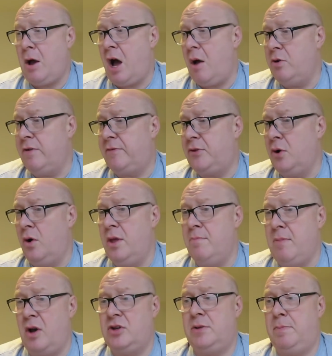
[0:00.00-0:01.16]
I would have thought
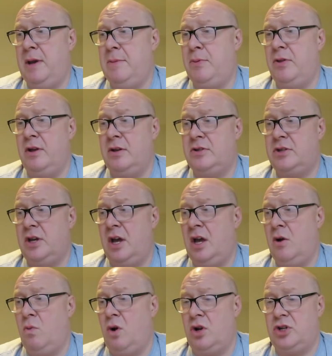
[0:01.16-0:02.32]
that most of the people that
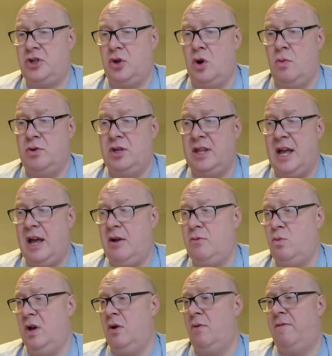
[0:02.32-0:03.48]
watch Stormzy and
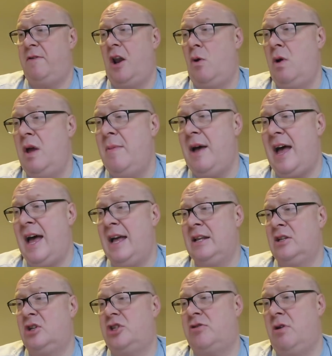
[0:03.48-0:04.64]
that will follow him,
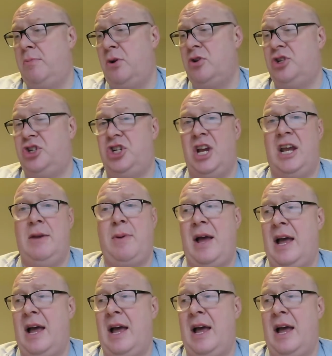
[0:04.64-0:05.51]
and because they're a bunch of sheep,